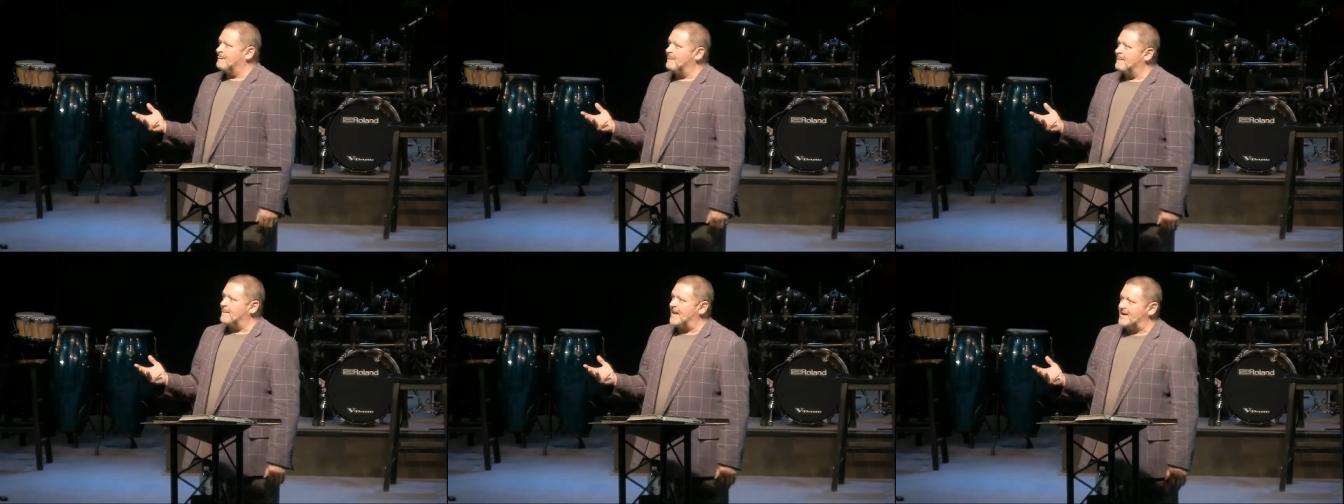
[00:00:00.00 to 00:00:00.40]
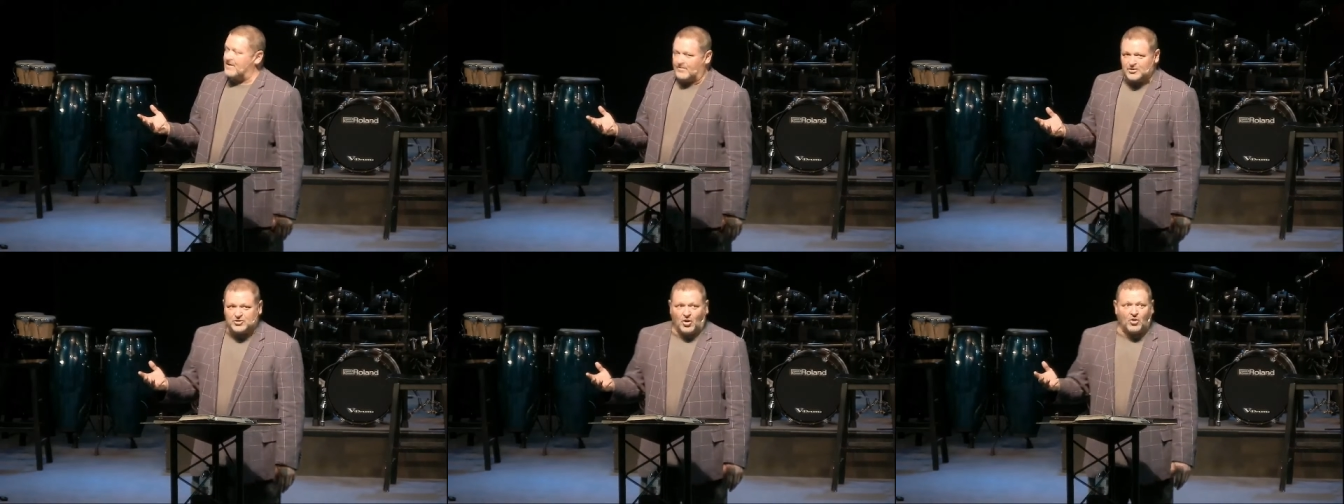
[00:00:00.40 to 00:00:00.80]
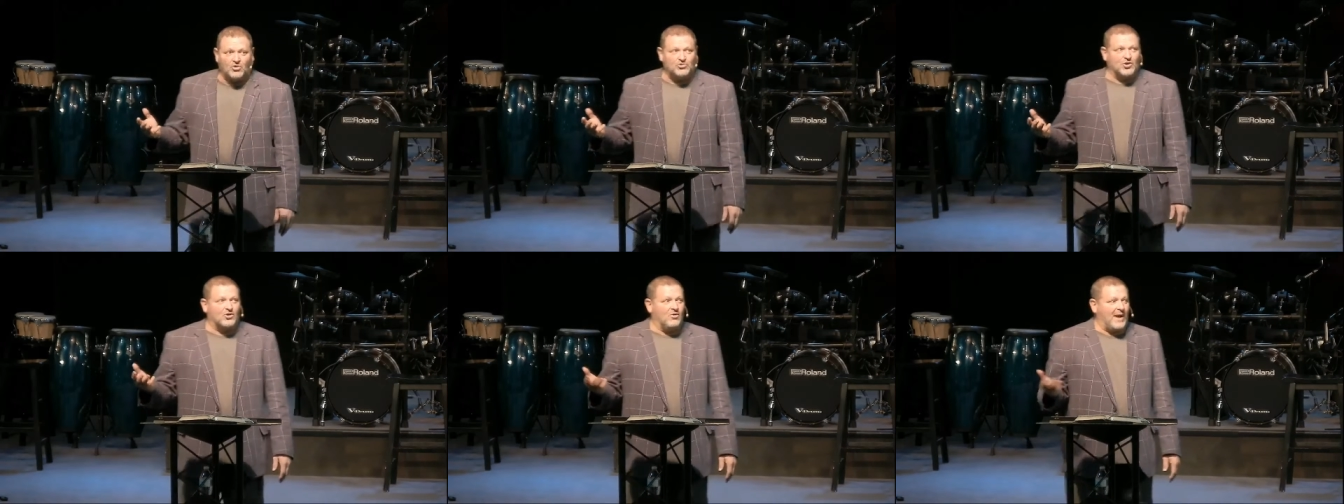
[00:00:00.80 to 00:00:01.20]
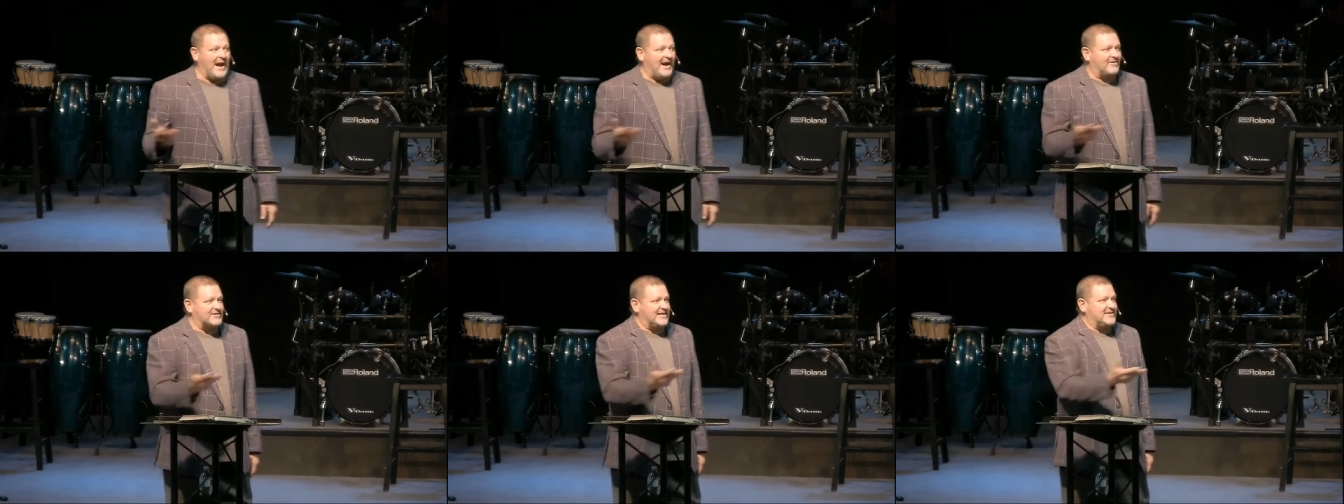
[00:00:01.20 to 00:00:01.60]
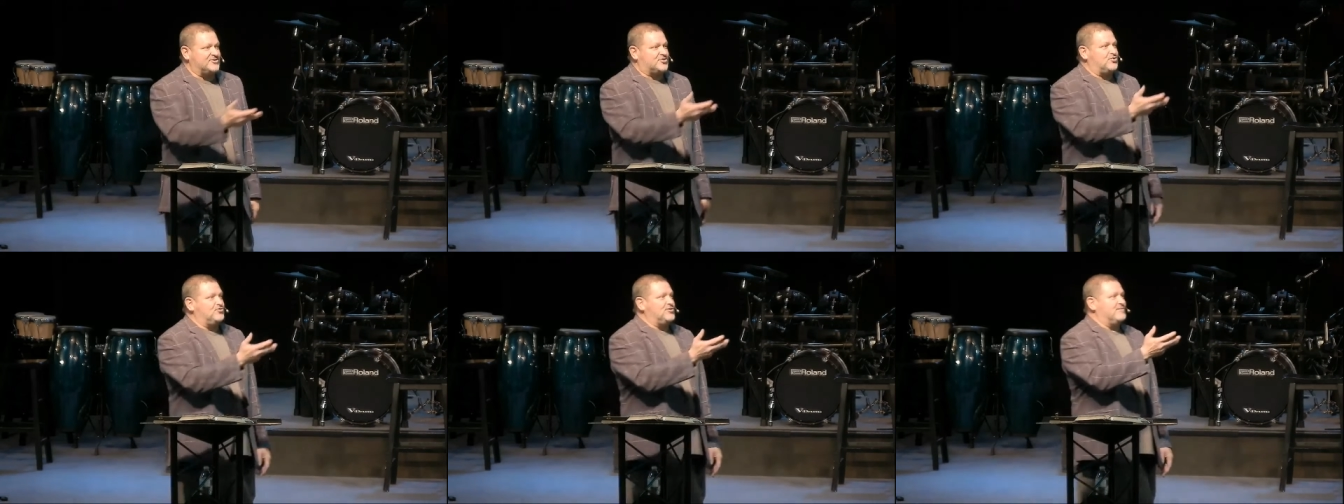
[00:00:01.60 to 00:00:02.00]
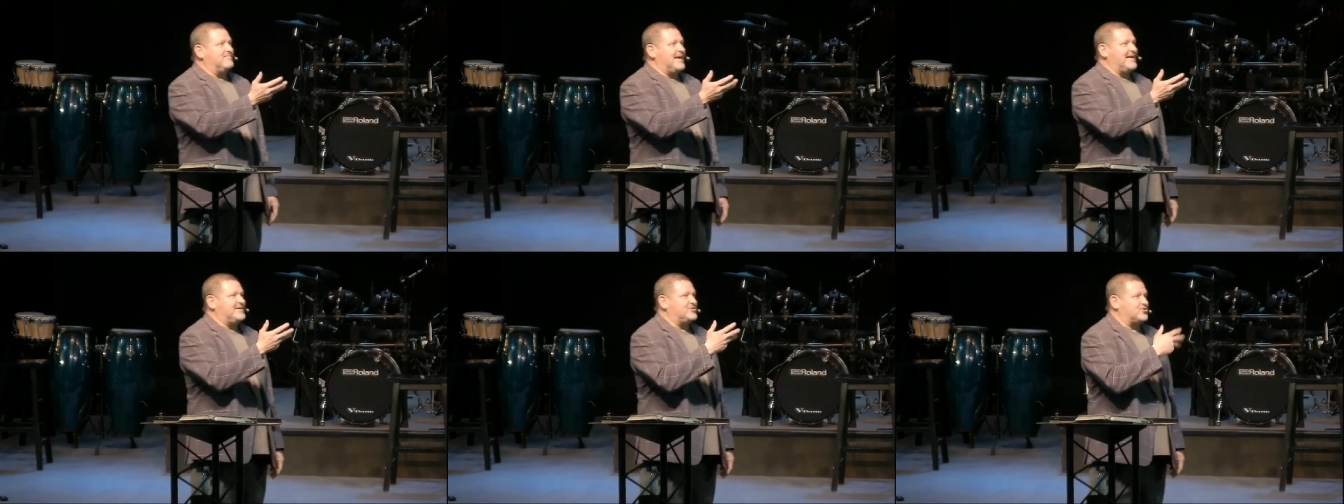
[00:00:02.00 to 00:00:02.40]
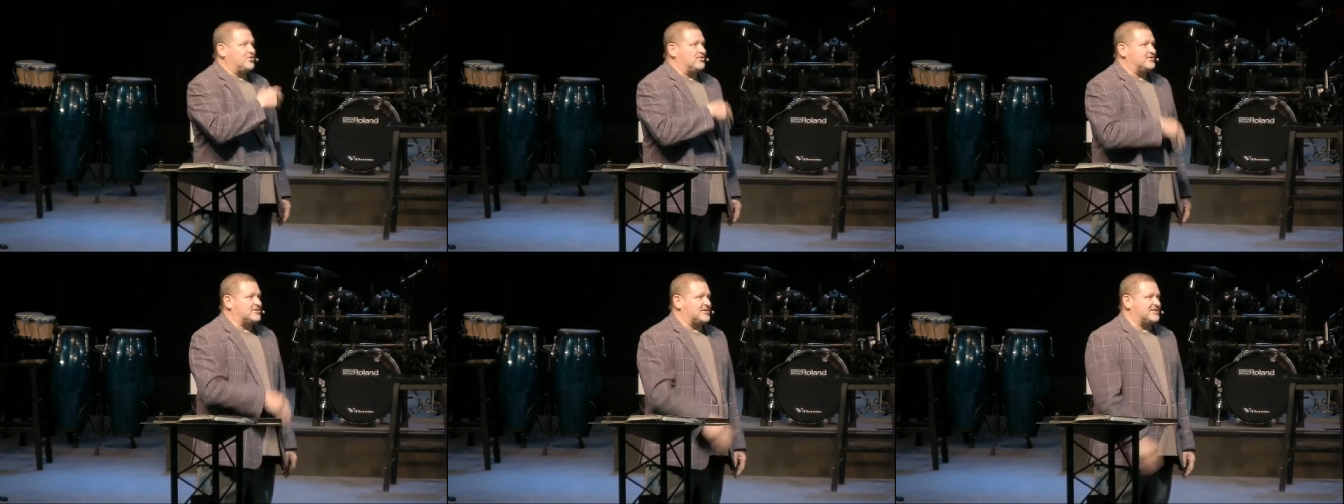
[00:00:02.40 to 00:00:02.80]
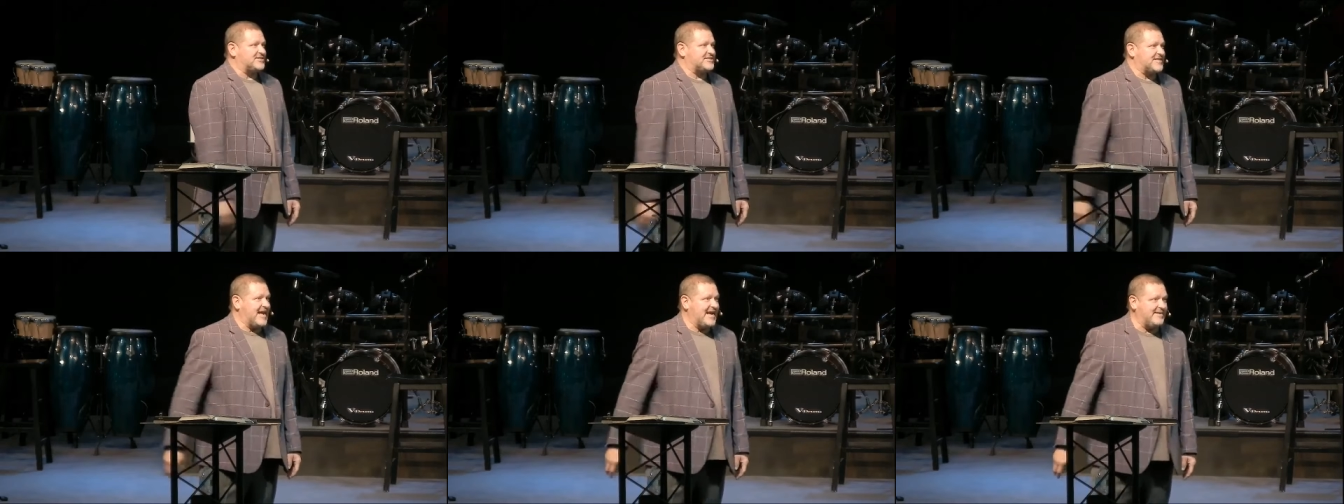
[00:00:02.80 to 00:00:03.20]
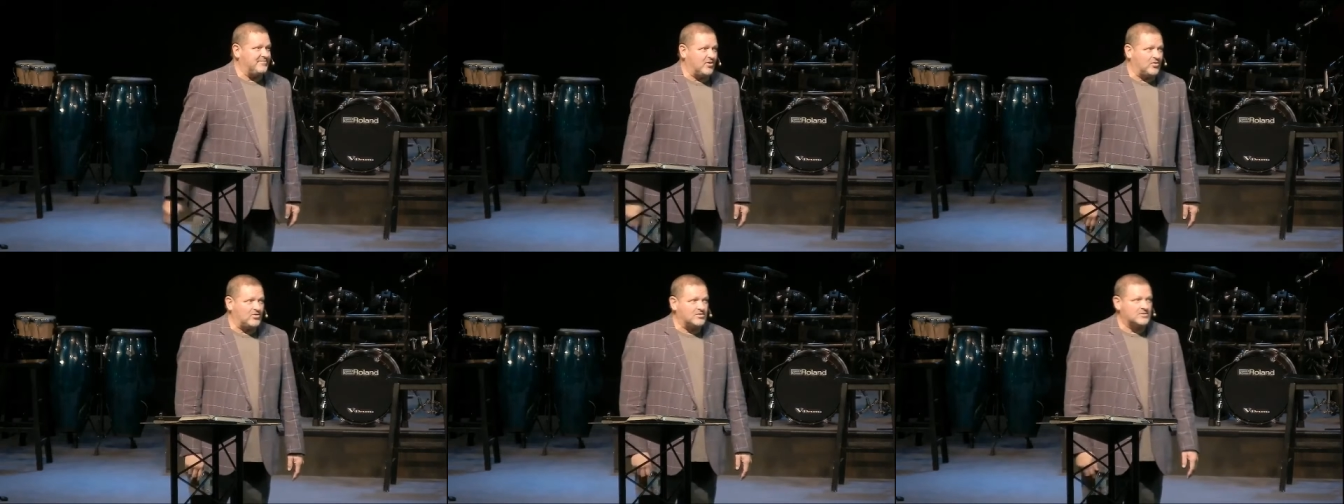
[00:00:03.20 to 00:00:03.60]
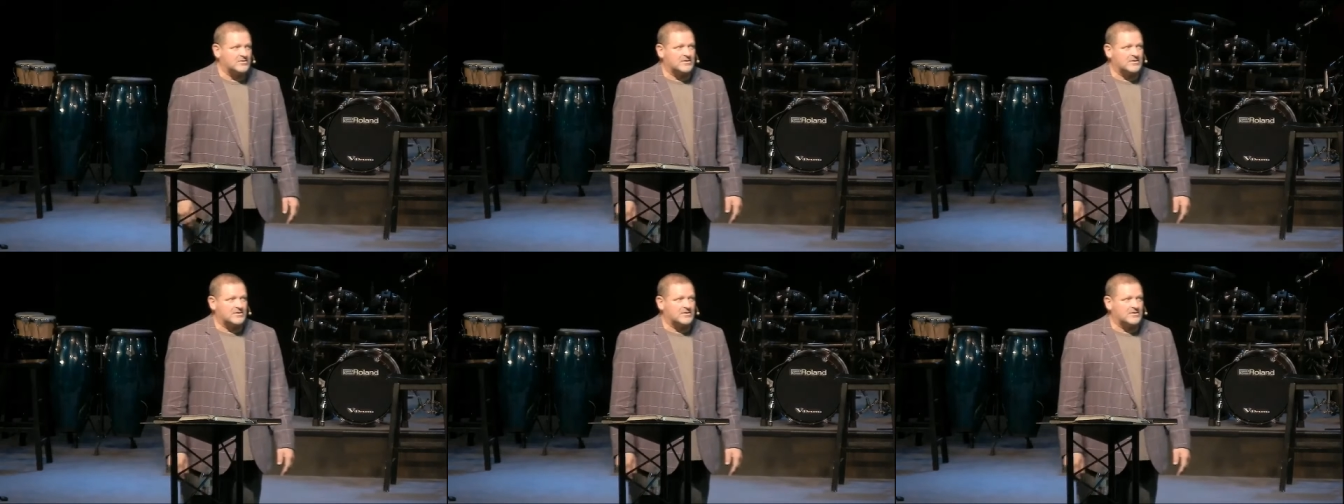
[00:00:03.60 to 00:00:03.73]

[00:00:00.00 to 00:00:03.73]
And they were told to go out into the manger, into the stable.